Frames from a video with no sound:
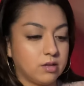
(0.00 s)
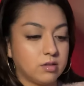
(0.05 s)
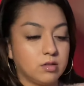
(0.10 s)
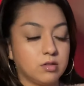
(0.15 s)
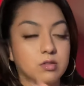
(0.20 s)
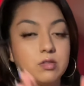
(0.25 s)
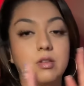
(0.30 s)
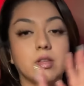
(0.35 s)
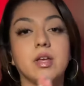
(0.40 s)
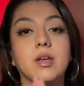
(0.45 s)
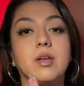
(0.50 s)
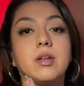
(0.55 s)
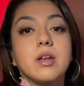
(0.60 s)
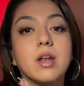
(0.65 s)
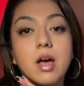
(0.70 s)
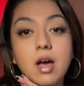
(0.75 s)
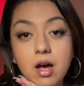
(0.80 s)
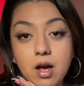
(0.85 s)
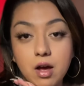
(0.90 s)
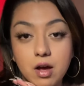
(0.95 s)
So then
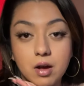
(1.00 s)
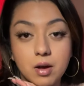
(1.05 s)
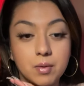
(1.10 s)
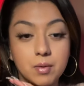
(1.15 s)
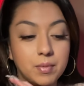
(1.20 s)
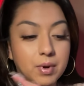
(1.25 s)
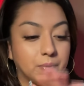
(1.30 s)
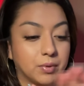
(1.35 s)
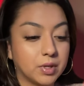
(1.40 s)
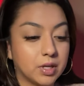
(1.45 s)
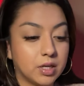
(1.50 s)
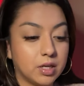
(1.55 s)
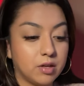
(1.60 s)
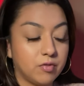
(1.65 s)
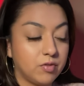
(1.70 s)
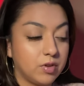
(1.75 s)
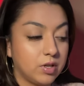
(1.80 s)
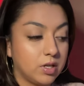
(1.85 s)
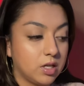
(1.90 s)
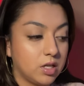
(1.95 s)
I'm gonna
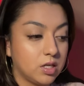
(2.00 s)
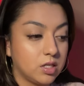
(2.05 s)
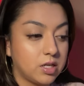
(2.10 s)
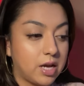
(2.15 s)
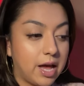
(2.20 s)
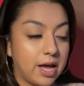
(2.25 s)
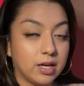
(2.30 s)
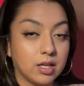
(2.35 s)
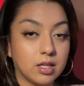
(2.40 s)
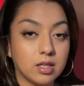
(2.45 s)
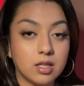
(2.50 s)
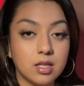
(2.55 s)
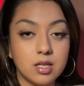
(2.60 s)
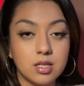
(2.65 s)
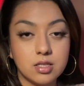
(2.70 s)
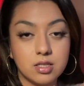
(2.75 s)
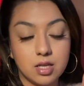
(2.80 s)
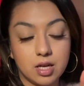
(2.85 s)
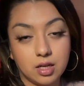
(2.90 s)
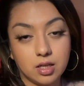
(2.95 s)
finish adding
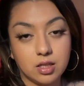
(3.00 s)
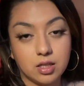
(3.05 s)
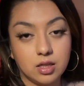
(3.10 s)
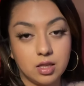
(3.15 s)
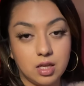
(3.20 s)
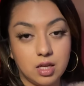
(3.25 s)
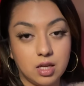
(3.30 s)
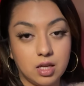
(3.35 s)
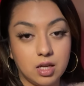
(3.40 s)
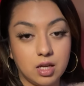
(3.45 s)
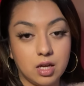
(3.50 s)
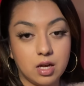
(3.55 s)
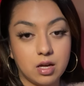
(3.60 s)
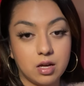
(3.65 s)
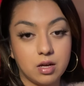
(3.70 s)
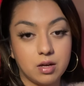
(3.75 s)
this, setting the